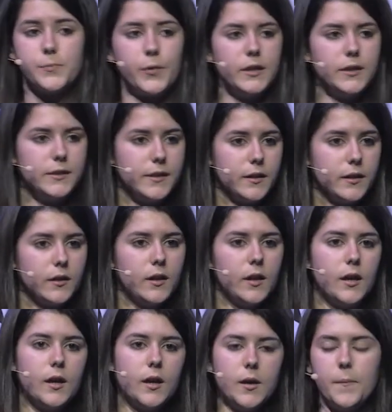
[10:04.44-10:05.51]
sprinting,
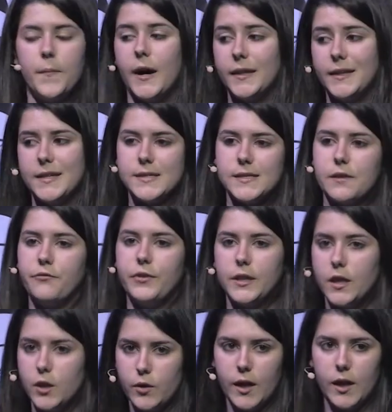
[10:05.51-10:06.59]
but it's
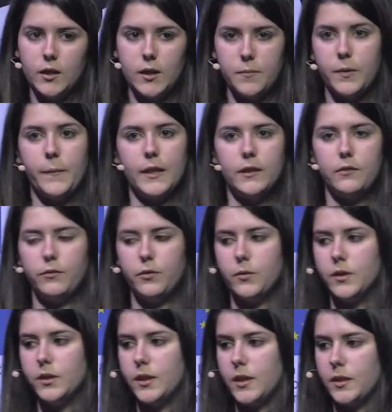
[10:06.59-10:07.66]
something that you can implement if you
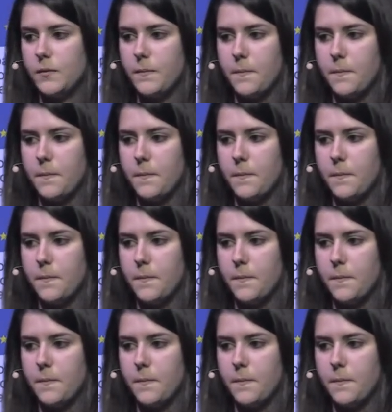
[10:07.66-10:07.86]
want.